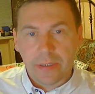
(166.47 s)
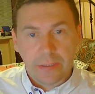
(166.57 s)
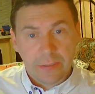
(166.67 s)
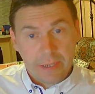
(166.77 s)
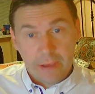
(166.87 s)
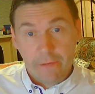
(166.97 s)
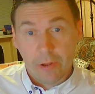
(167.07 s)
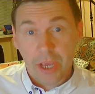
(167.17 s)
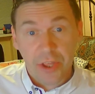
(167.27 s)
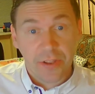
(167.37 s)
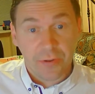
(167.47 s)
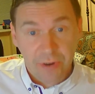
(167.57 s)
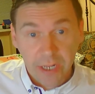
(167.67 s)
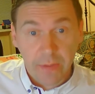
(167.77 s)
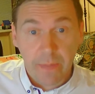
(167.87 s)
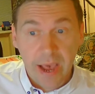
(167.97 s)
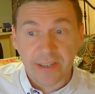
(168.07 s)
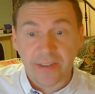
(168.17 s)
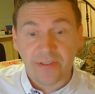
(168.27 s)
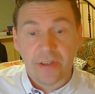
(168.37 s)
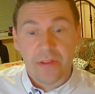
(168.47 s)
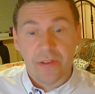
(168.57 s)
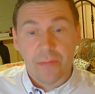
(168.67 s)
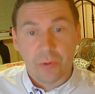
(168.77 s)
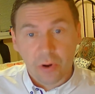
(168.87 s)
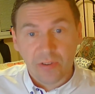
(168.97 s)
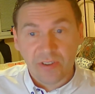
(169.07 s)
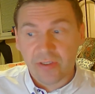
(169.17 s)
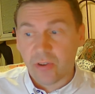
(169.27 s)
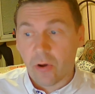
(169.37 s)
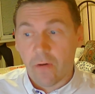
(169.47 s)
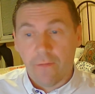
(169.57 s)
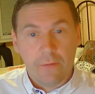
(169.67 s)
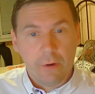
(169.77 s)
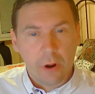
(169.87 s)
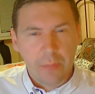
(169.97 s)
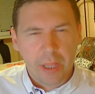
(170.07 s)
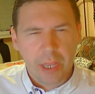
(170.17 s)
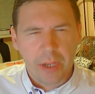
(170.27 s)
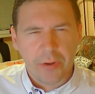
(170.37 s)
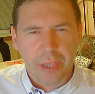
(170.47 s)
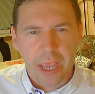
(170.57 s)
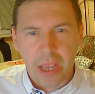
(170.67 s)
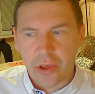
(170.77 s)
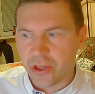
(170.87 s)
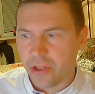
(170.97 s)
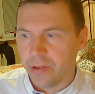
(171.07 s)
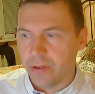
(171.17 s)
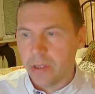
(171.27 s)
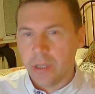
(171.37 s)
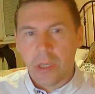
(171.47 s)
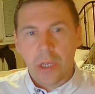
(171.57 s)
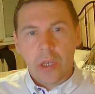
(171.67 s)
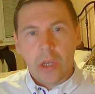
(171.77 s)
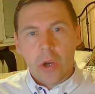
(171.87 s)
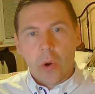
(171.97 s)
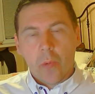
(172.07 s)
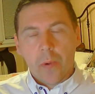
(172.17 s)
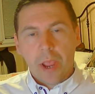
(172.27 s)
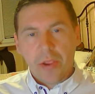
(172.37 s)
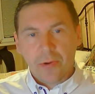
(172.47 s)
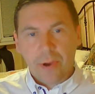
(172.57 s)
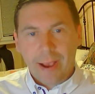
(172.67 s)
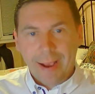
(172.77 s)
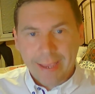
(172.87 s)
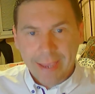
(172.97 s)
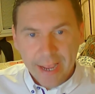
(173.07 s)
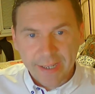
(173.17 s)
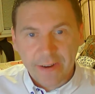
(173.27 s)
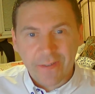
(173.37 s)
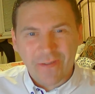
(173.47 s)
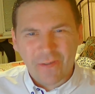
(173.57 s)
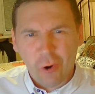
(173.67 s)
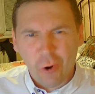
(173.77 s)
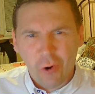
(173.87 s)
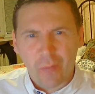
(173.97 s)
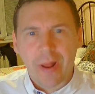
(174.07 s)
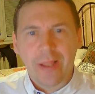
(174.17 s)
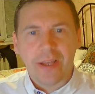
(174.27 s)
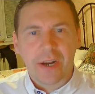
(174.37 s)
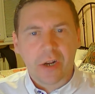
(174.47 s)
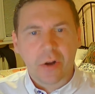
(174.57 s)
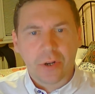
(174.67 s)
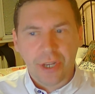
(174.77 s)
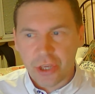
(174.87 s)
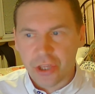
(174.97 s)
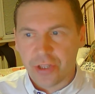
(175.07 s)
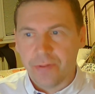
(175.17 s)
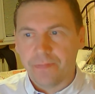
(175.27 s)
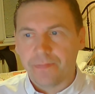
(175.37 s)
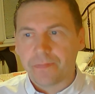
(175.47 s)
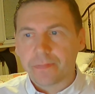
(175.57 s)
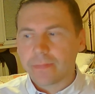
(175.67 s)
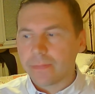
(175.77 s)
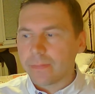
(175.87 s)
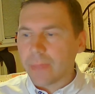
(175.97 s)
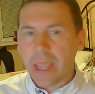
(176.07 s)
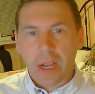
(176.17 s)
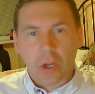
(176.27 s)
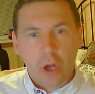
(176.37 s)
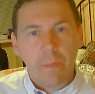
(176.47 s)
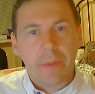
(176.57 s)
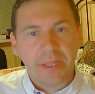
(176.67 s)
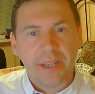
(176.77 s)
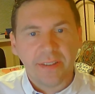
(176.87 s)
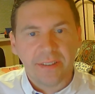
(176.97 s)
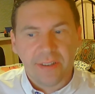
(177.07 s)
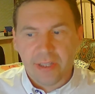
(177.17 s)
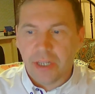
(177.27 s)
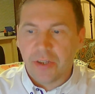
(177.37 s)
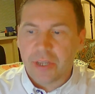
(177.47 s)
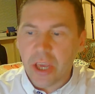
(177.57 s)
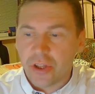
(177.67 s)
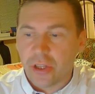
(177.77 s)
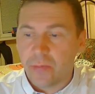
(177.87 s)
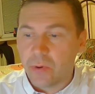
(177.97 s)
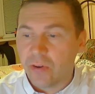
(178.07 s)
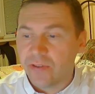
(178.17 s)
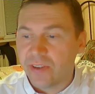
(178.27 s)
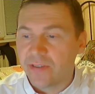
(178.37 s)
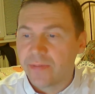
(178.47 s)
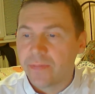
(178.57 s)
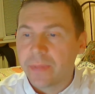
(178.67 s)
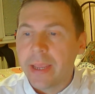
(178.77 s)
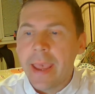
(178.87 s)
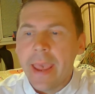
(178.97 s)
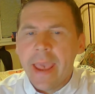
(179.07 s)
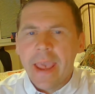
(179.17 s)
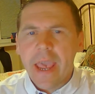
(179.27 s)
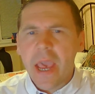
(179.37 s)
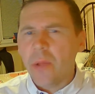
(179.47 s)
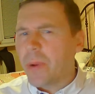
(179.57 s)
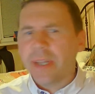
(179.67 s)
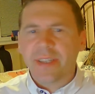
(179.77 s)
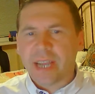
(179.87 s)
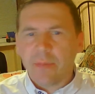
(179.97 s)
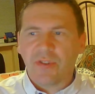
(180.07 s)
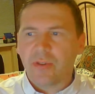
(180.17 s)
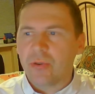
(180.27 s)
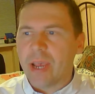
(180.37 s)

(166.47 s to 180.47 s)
evaluation really matters in the process of formal education, when you are getting formal recognition and competence in the educational process. And when it comes to